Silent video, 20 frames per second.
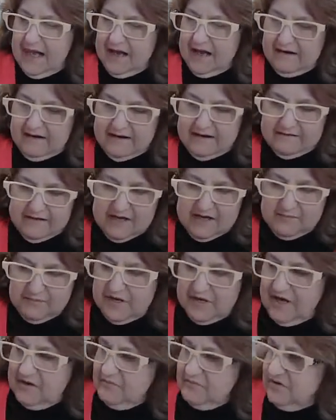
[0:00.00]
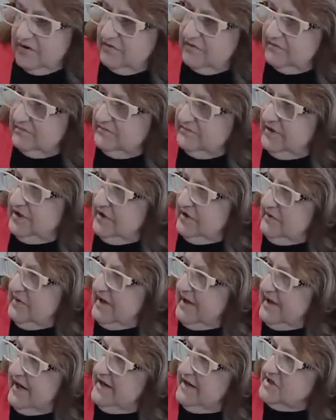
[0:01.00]
All right, but I will,
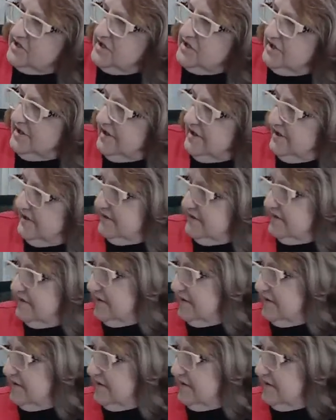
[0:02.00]
occasionally